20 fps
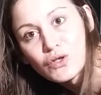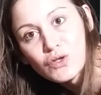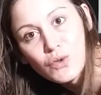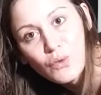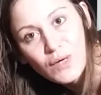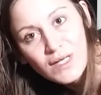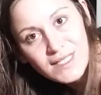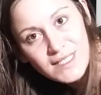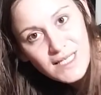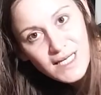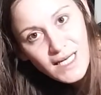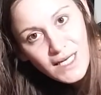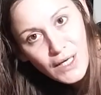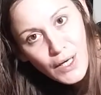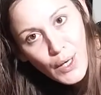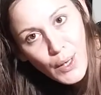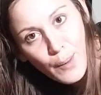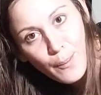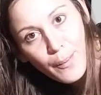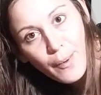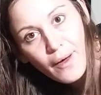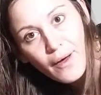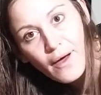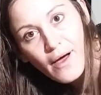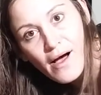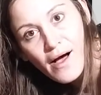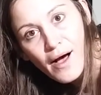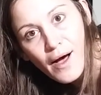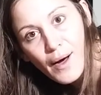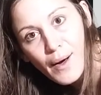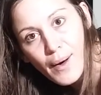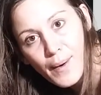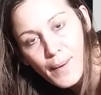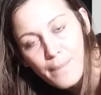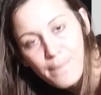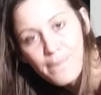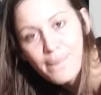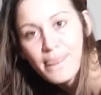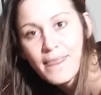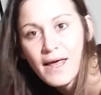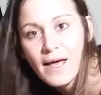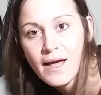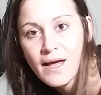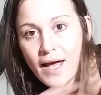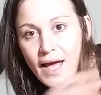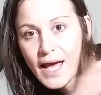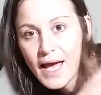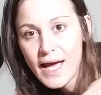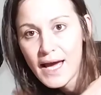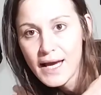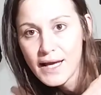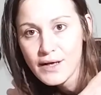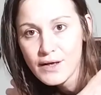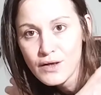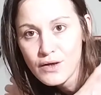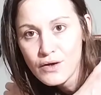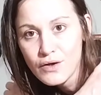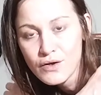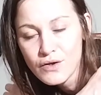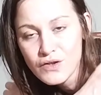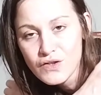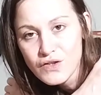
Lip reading: twisting it up and